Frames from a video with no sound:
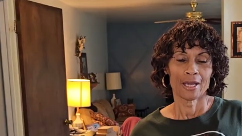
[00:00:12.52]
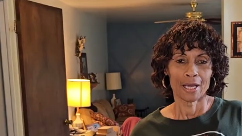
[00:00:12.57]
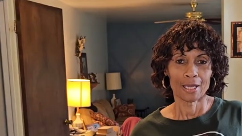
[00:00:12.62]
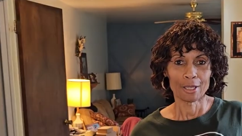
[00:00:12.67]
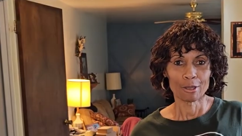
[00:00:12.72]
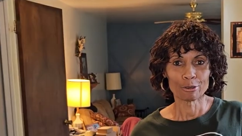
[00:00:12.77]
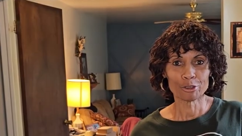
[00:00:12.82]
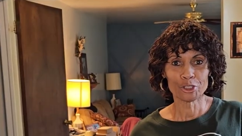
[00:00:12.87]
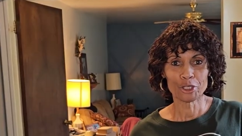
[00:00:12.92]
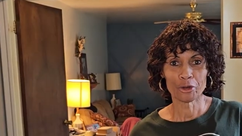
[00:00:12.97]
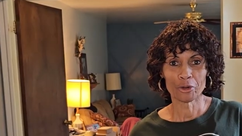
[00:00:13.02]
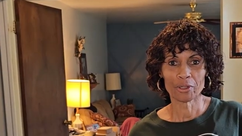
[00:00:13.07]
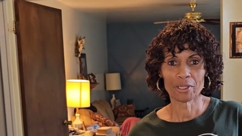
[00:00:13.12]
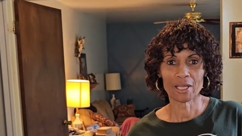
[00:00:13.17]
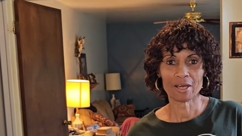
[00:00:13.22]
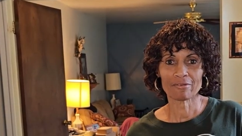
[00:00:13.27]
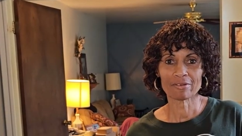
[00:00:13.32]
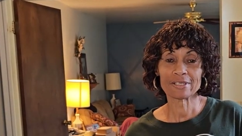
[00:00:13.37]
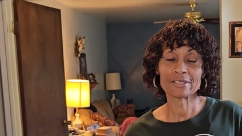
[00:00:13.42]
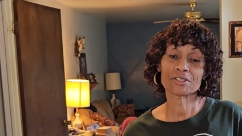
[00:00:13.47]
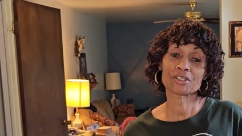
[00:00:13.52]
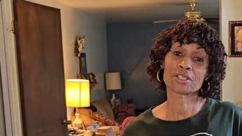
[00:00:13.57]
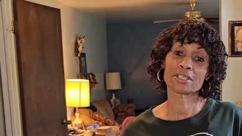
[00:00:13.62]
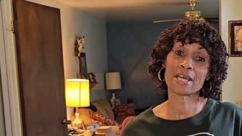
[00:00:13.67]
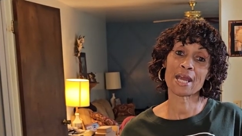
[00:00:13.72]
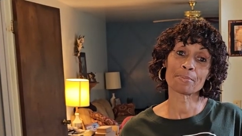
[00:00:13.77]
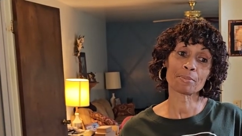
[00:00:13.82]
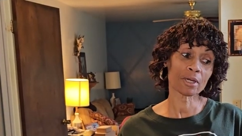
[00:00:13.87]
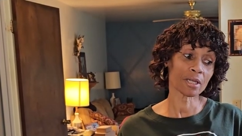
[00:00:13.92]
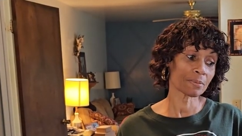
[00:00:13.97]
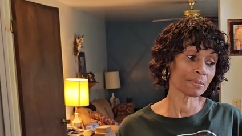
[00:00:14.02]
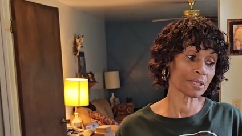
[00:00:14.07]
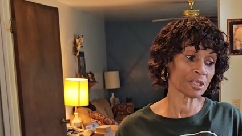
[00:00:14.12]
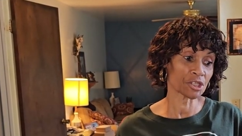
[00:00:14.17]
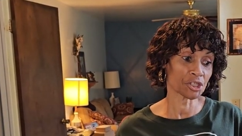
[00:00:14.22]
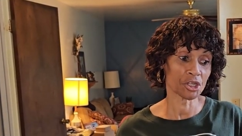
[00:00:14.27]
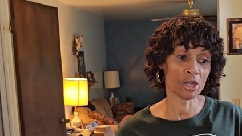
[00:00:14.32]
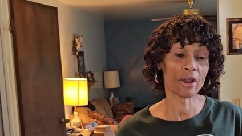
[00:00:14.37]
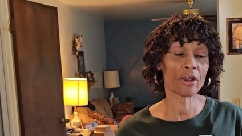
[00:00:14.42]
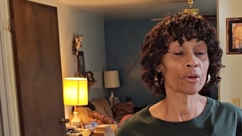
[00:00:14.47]
Hello cherry lovers. Today I'm going to be
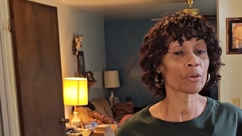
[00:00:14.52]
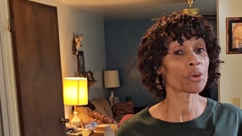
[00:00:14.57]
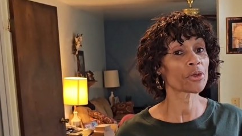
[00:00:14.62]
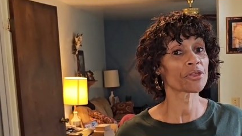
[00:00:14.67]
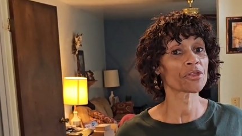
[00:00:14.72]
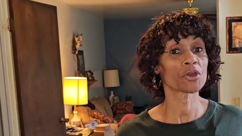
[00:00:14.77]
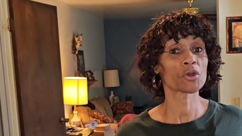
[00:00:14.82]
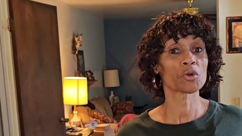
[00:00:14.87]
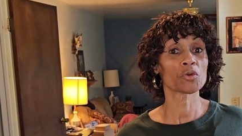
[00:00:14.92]
sharing with